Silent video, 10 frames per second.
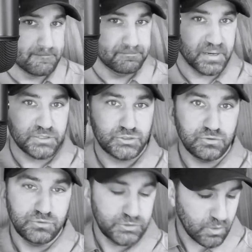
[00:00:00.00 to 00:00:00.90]
but
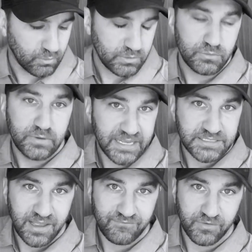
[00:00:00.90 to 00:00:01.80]
you don't. You guys
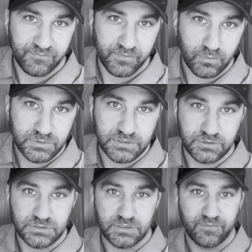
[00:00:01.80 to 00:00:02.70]
have your phones, and
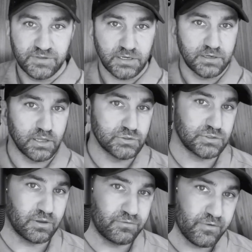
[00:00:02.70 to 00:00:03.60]
there's enough
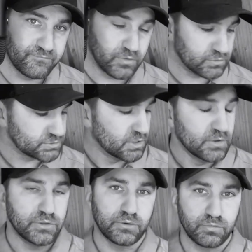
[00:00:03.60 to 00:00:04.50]
technology in your phones
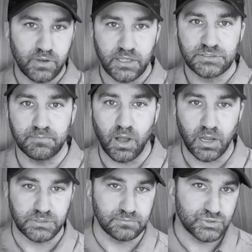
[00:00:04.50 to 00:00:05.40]
to create some
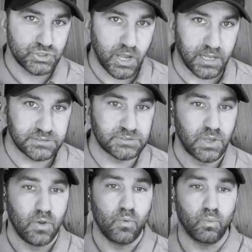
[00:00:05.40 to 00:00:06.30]
awesome shots.
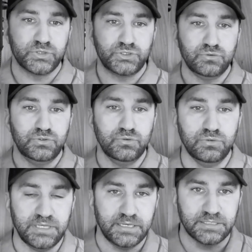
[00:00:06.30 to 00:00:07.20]
What you do
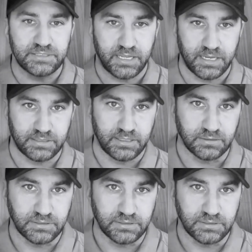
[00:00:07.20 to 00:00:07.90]
need is a handheld